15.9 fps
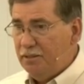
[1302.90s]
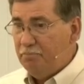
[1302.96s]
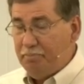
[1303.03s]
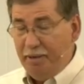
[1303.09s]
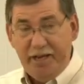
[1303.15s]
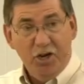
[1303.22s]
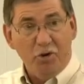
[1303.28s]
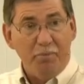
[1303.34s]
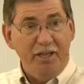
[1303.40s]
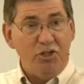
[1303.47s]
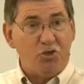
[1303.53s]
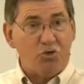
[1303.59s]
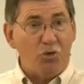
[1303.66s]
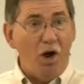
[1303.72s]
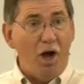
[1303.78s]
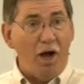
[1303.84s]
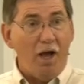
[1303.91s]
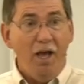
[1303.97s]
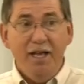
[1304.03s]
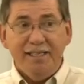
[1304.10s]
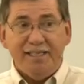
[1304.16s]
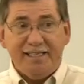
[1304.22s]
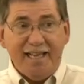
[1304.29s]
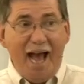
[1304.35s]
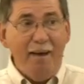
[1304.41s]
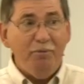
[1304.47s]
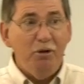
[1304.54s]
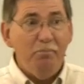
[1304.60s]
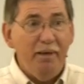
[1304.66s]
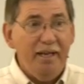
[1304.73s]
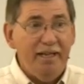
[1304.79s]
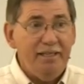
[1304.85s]
Peter means rock.
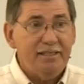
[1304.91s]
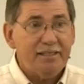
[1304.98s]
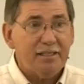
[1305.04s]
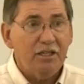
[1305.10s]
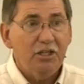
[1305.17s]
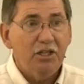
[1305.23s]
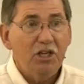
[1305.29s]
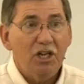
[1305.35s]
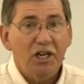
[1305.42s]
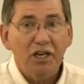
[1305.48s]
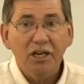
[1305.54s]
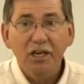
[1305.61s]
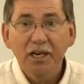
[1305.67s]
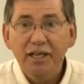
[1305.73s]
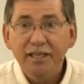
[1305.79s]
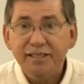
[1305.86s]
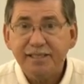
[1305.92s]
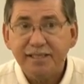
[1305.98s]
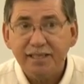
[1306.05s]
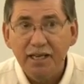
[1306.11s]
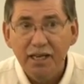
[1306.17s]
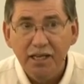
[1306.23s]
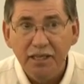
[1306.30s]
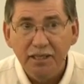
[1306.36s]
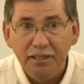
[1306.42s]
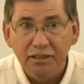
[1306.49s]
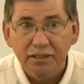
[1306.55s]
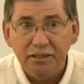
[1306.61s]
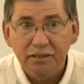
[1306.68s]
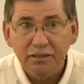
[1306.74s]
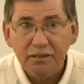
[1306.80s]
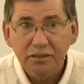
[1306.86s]
Simon means listen.